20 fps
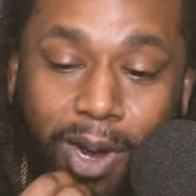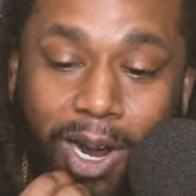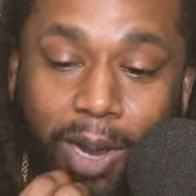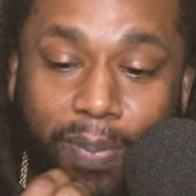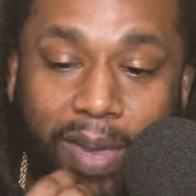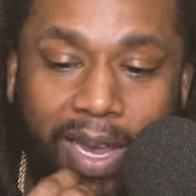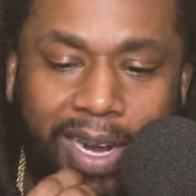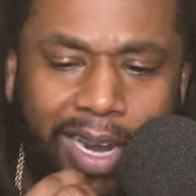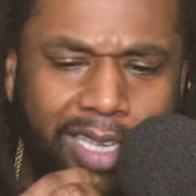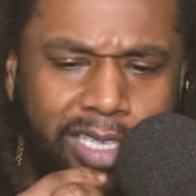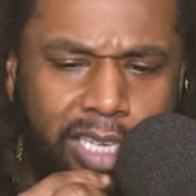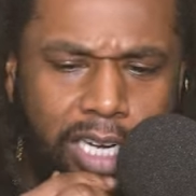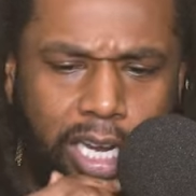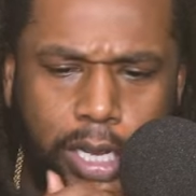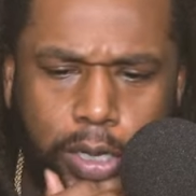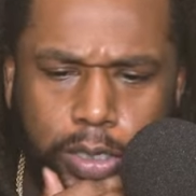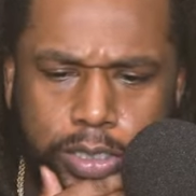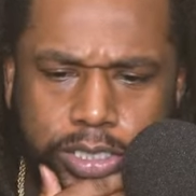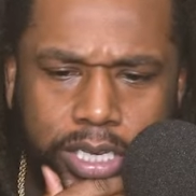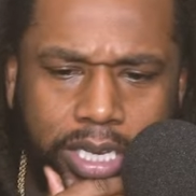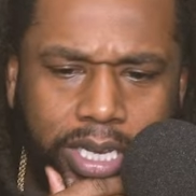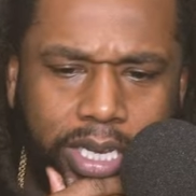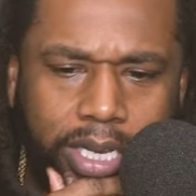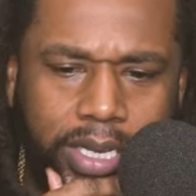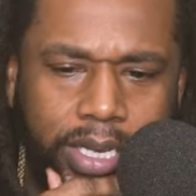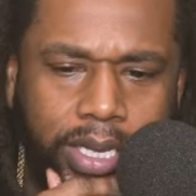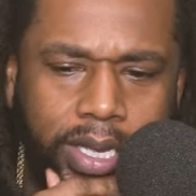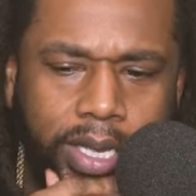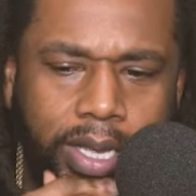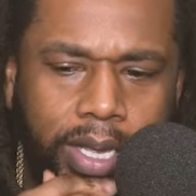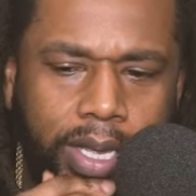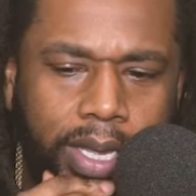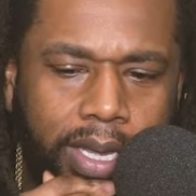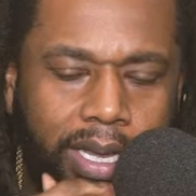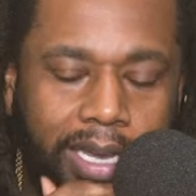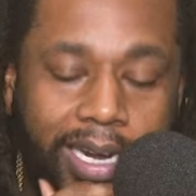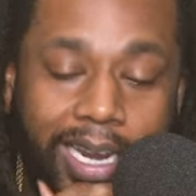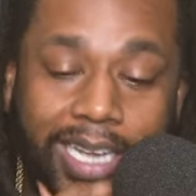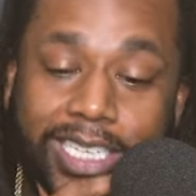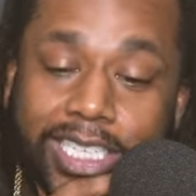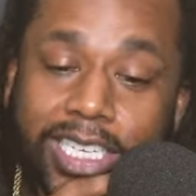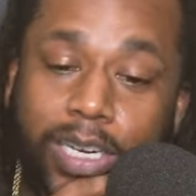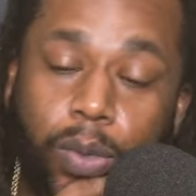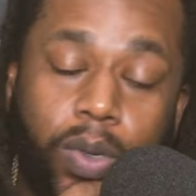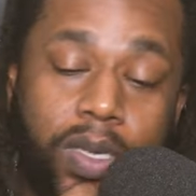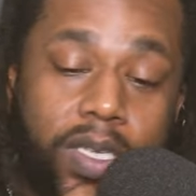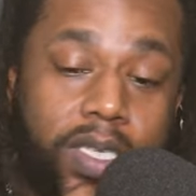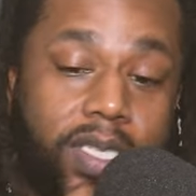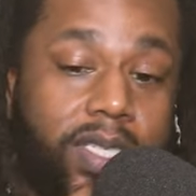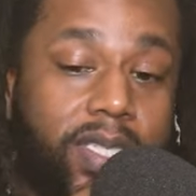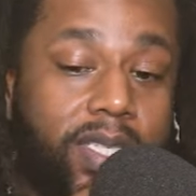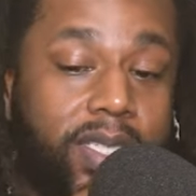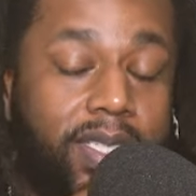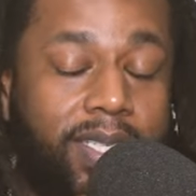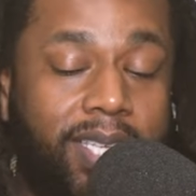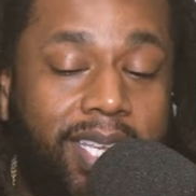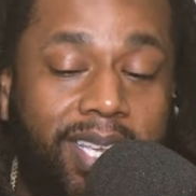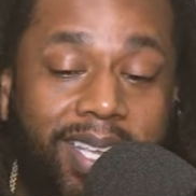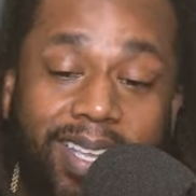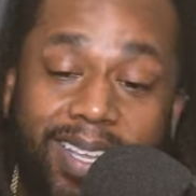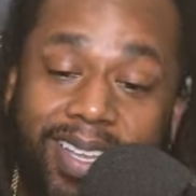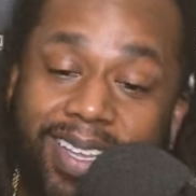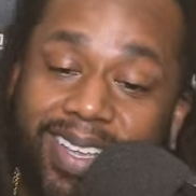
part back that was a long song uh, that shit was